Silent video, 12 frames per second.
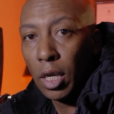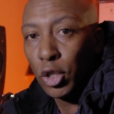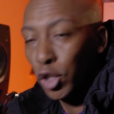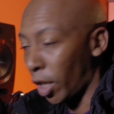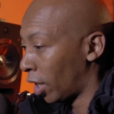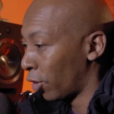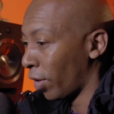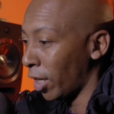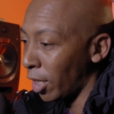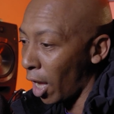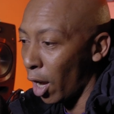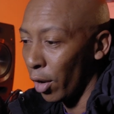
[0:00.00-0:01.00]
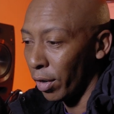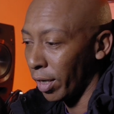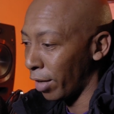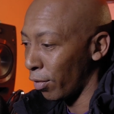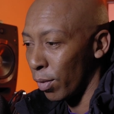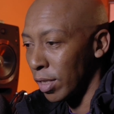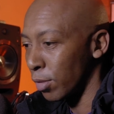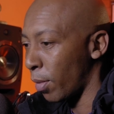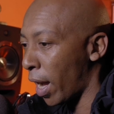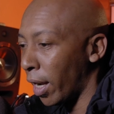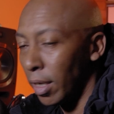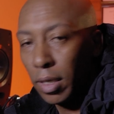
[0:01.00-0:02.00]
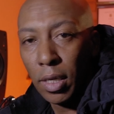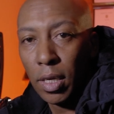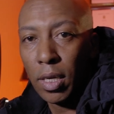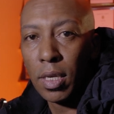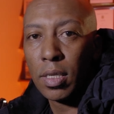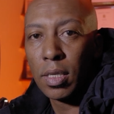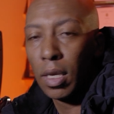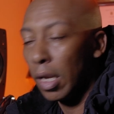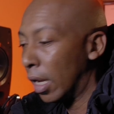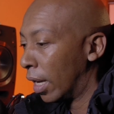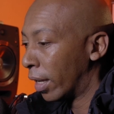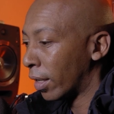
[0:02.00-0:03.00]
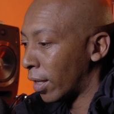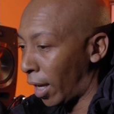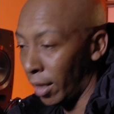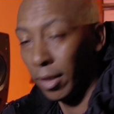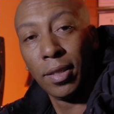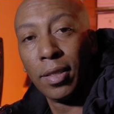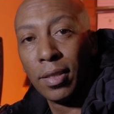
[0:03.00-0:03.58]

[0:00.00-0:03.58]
channel right now and everyone's mind is Canon.